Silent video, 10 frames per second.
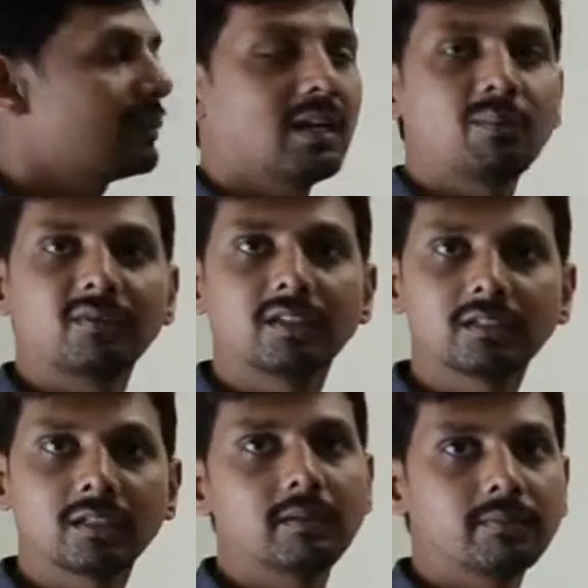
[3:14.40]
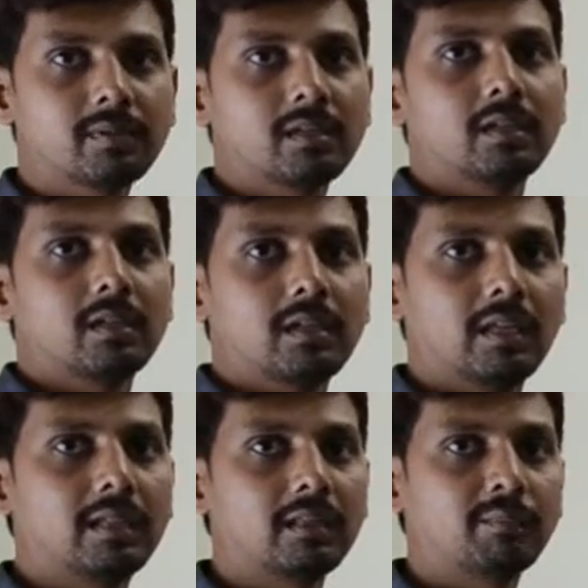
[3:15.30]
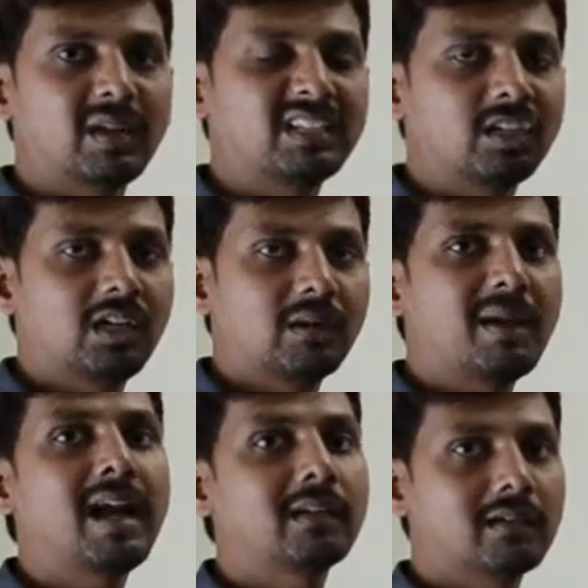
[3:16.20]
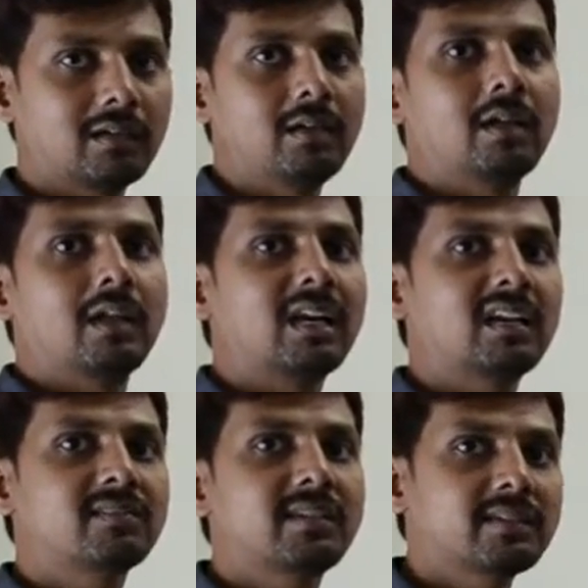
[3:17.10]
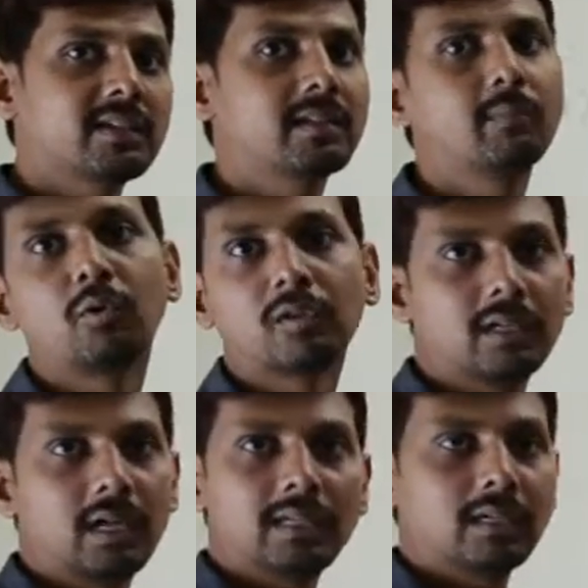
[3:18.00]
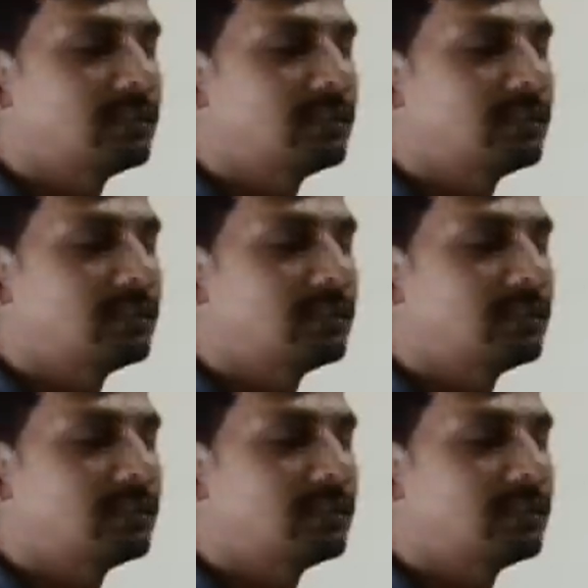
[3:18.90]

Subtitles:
some of the terms in particular manner. Let us discuss about the